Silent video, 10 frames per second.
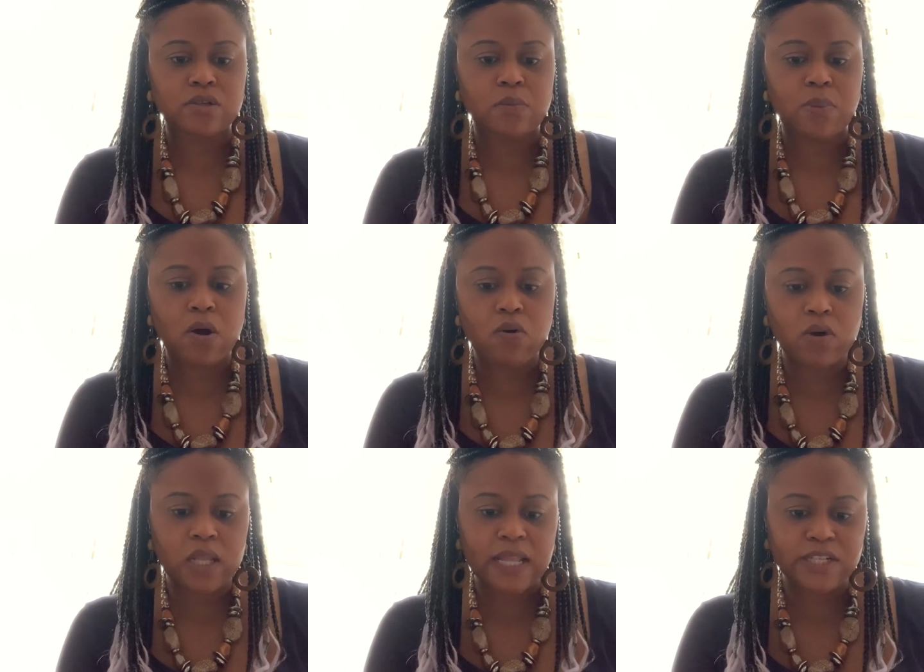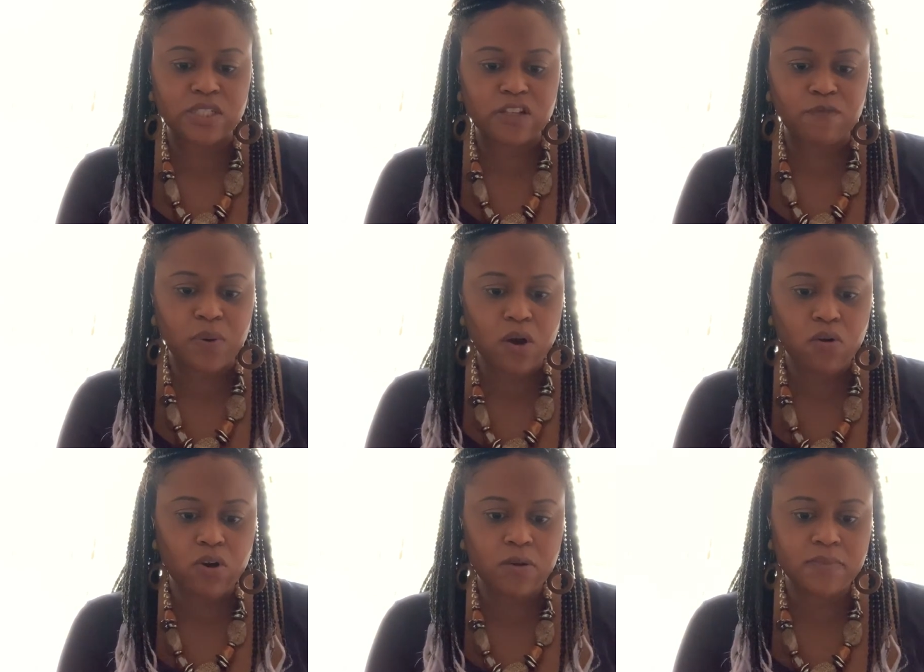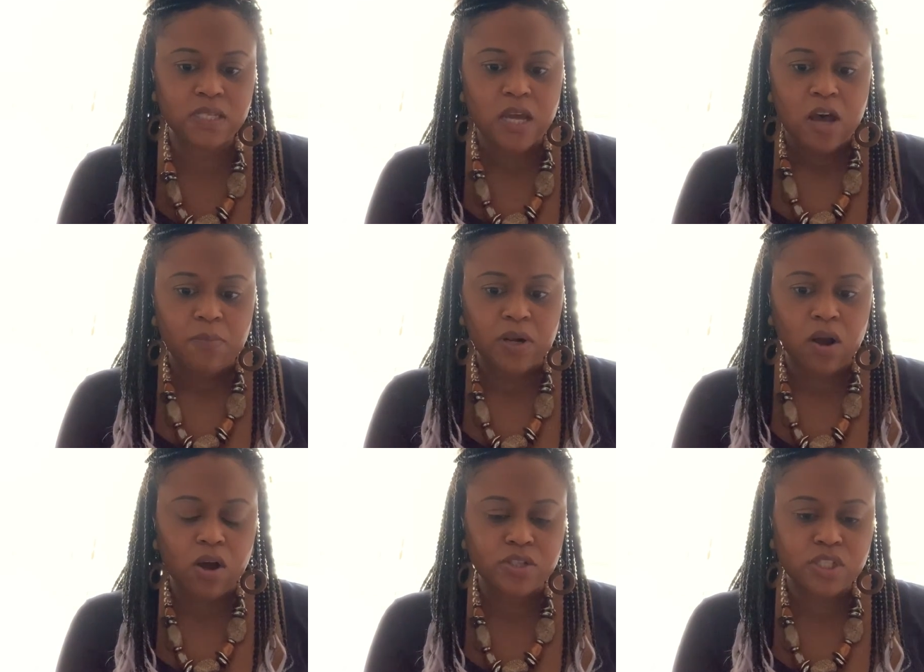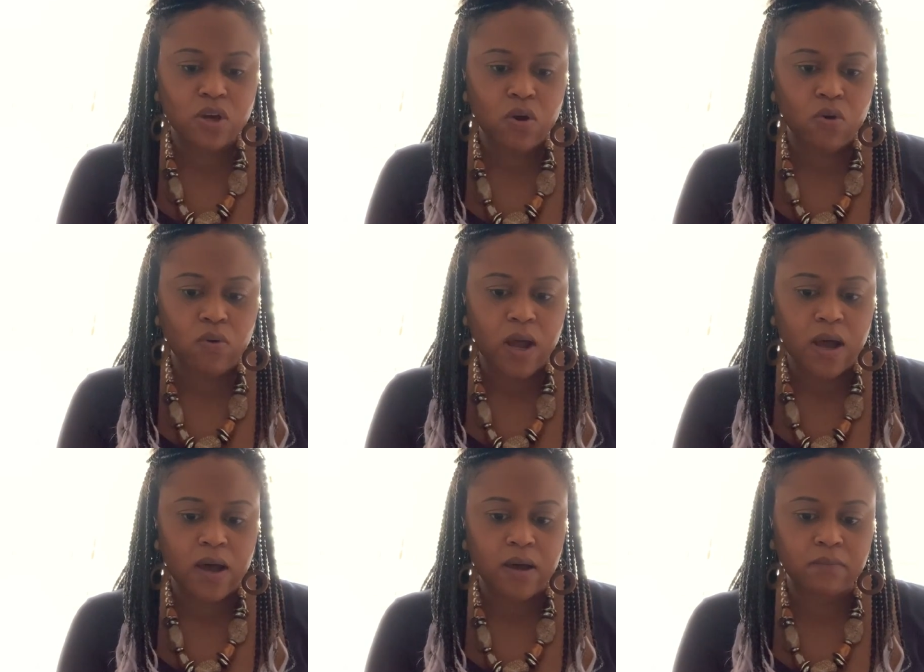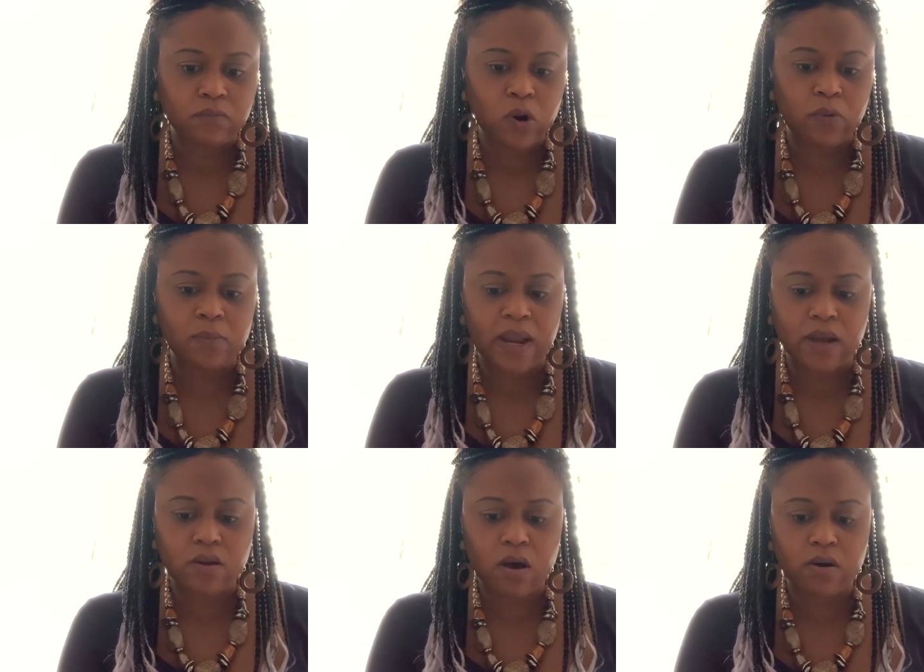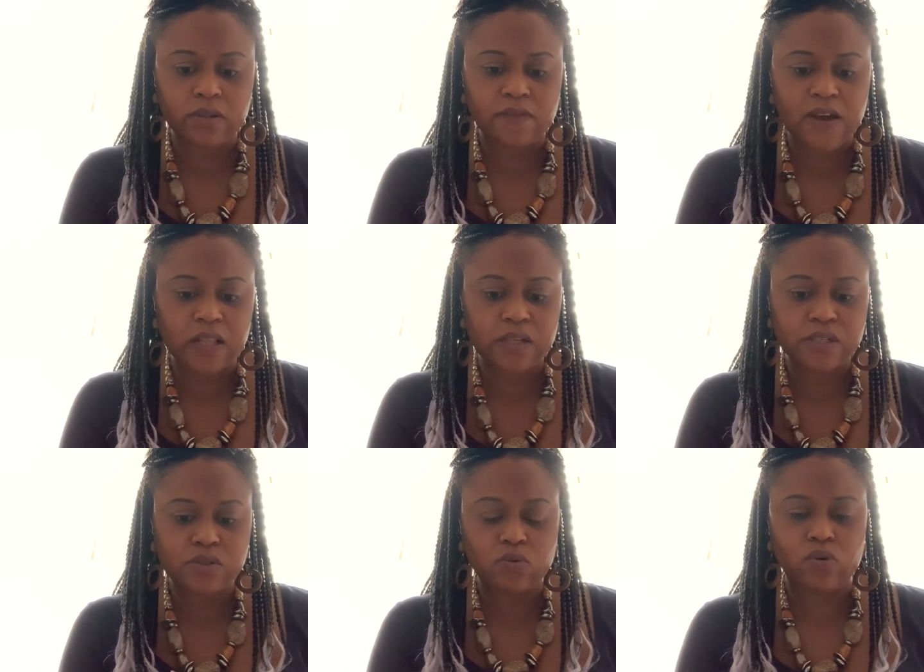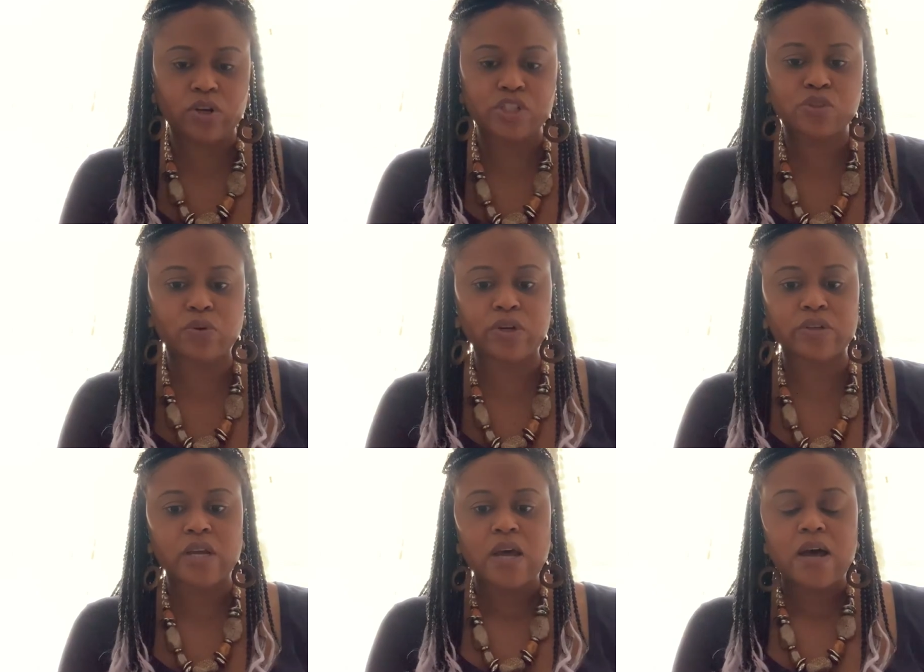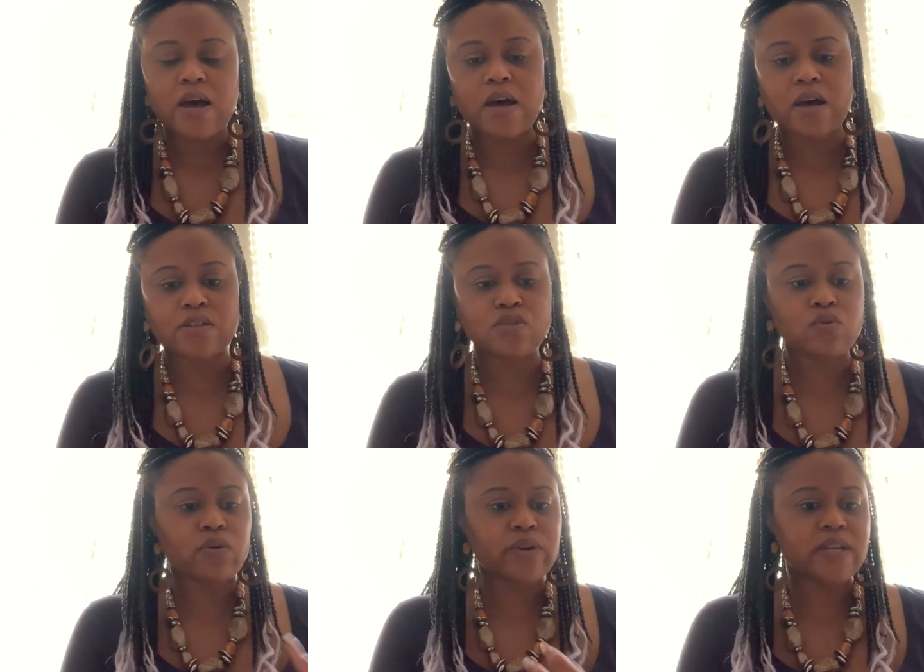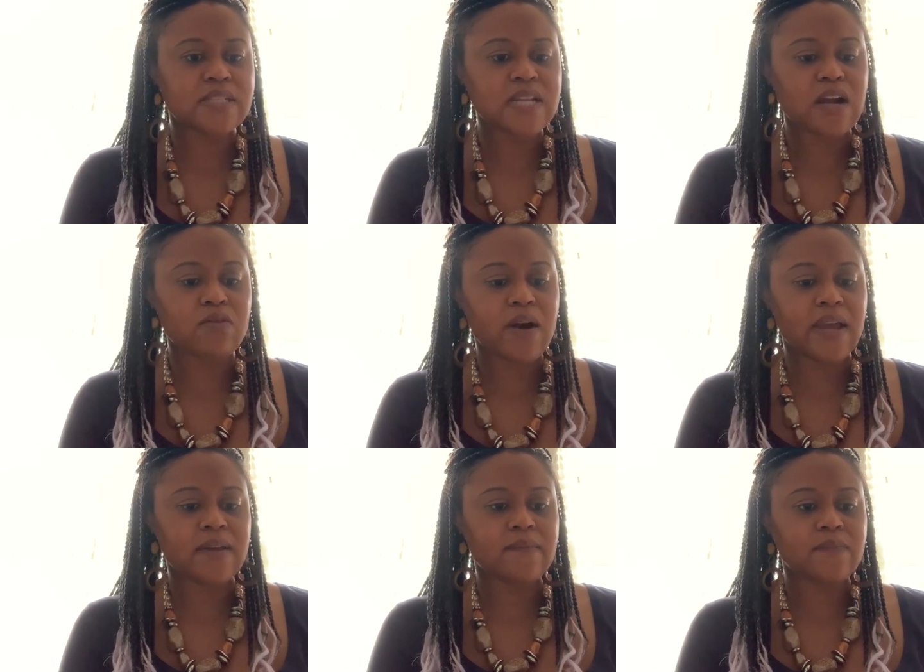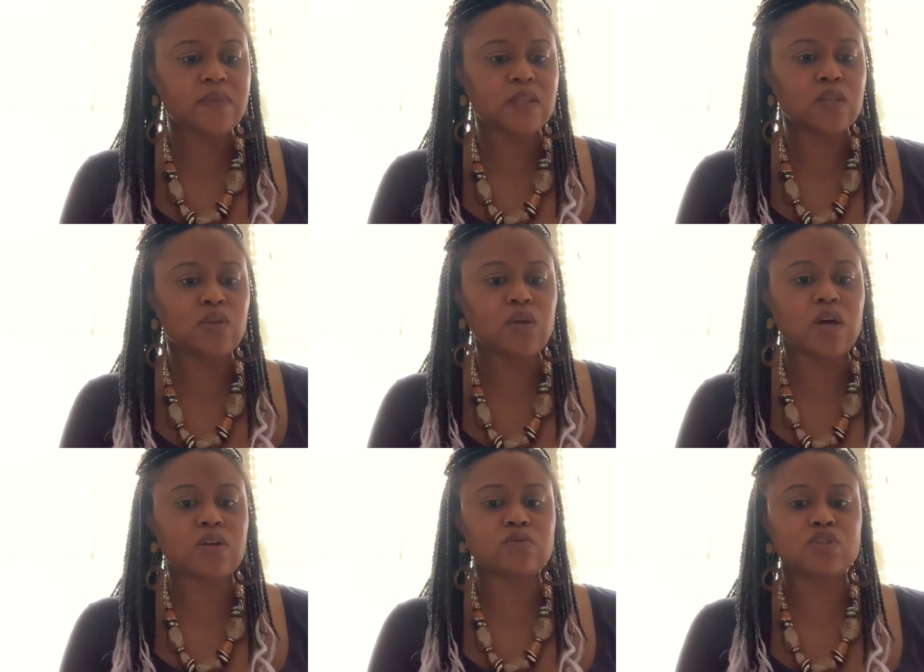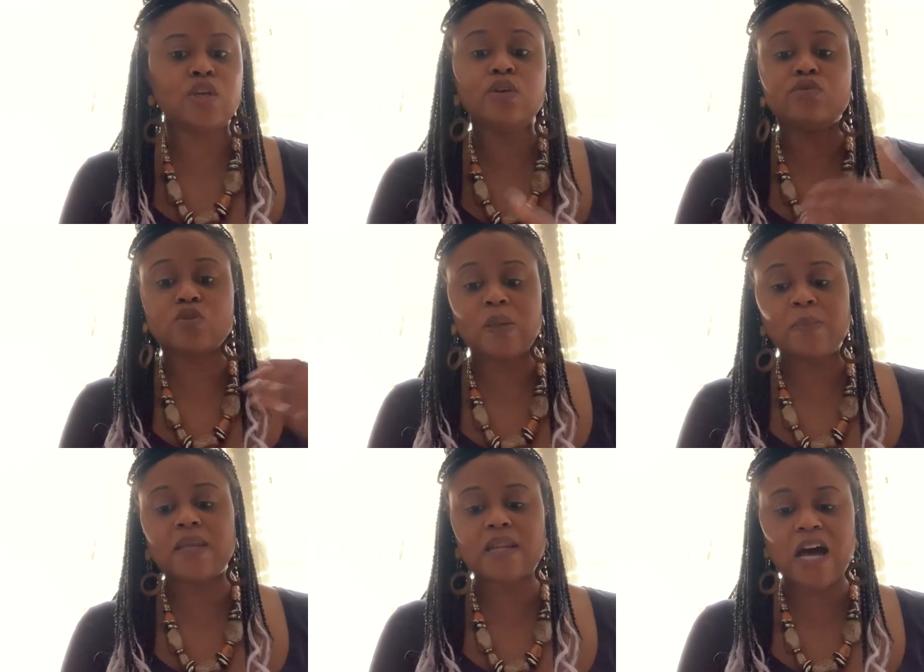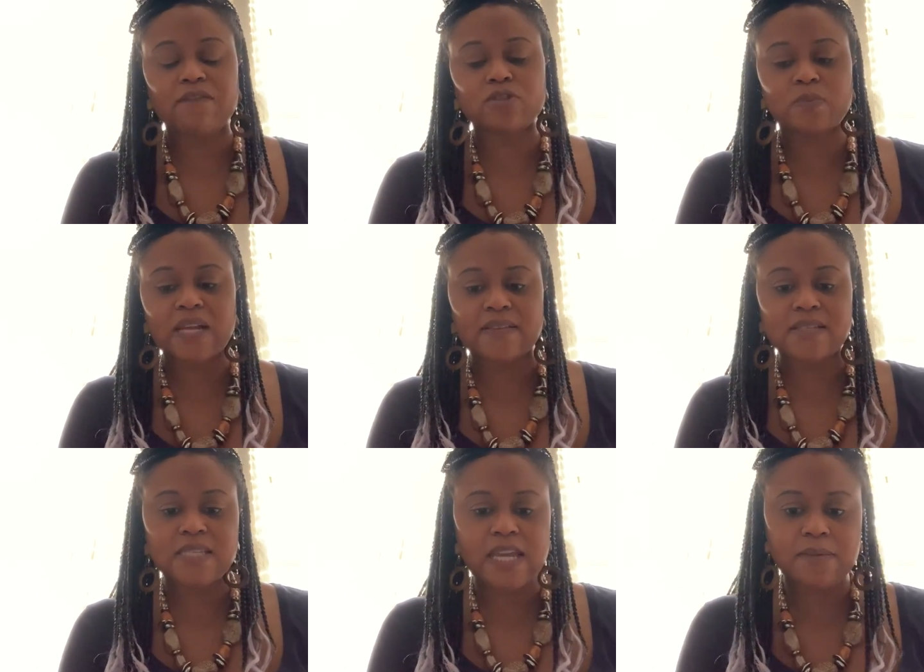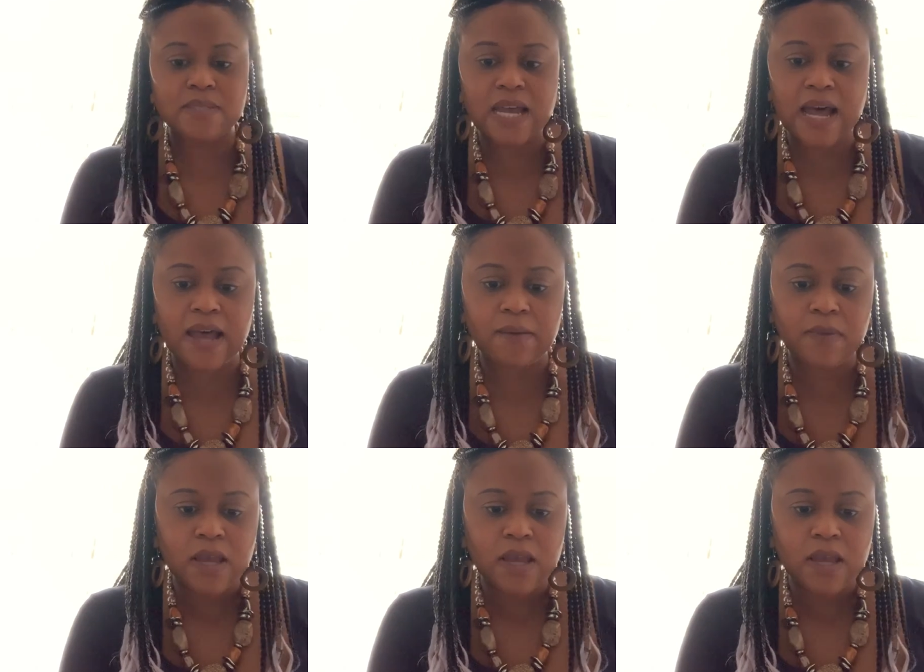collections of poems, but also what we might call novellas or short stories, not quite huge sweeping novels, but at the same time,